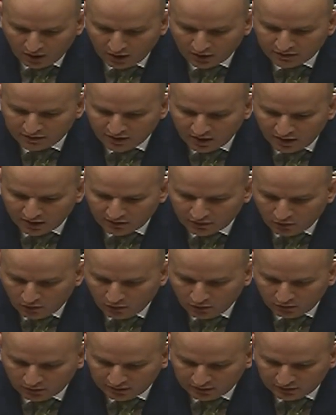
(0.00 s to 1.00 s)
Not
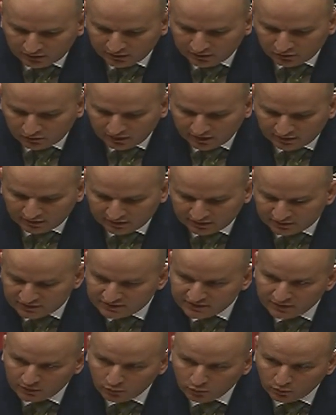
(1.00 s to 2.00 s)
all illegal
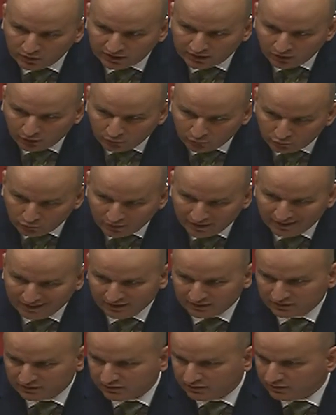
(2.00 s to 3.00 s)
aliens that we
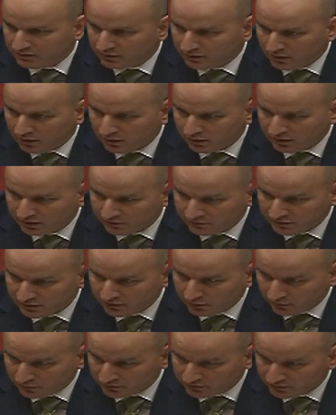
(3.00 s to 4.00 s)
arrest are given
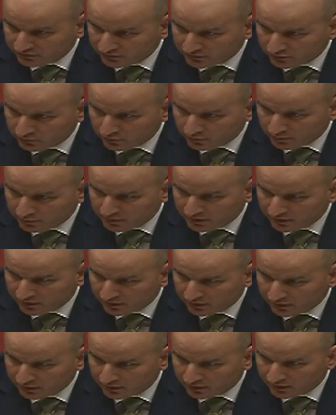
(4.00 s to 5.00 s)
notices to
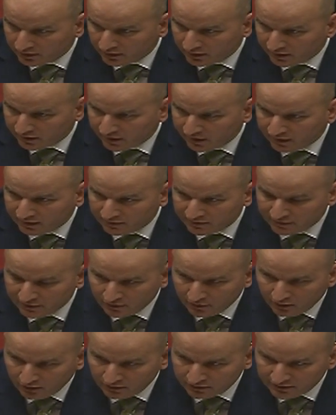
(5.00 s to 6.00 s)
appear. Uh, and
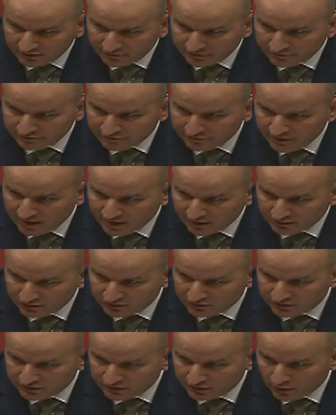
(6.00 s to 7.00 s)
there are different
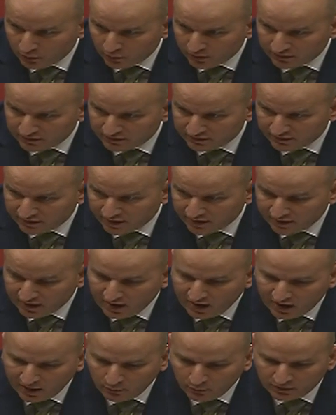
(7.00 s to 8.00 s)
factors that go into that.
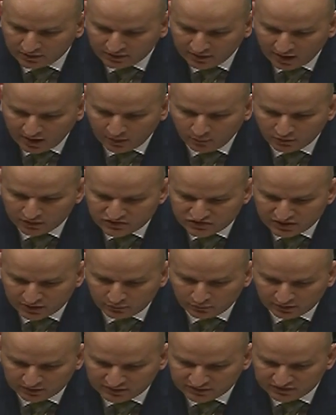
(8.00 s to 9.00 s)
I would, I would
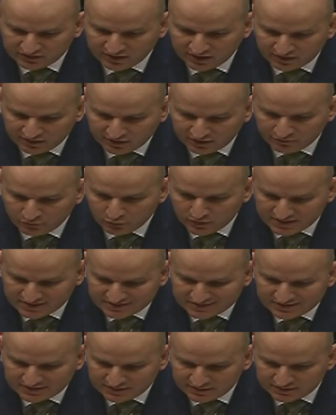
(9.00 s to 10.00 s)
generally say that if we
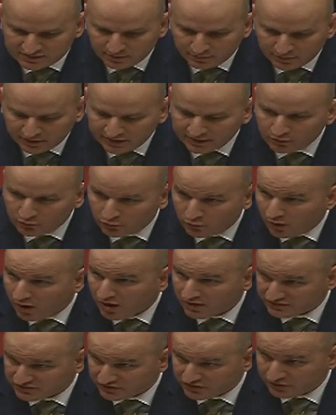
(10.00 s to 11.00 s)
see somebody
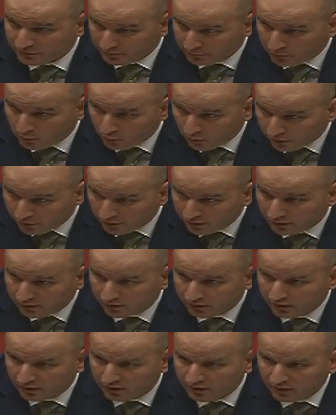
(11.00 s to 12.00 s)
cross the border,